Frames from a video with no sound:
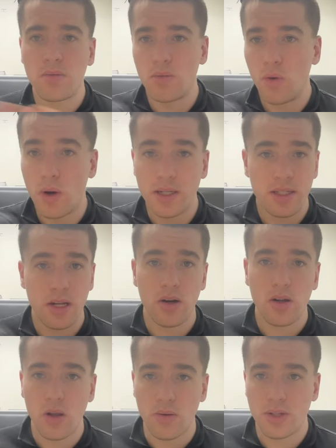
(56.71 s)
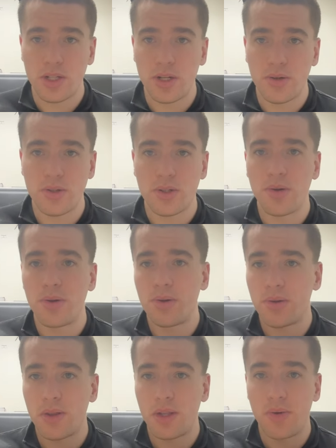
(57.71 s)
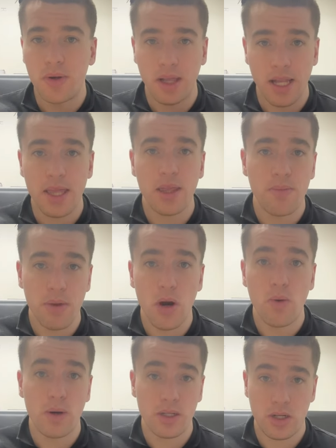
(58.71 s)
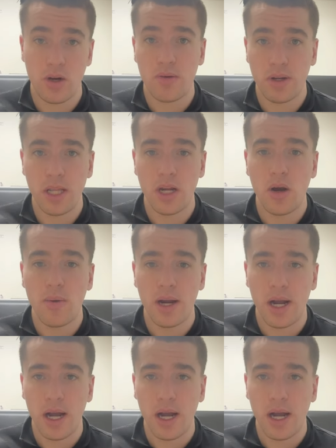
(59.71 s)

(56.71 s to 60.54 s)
ones that are close to you so you can let them know what's currently going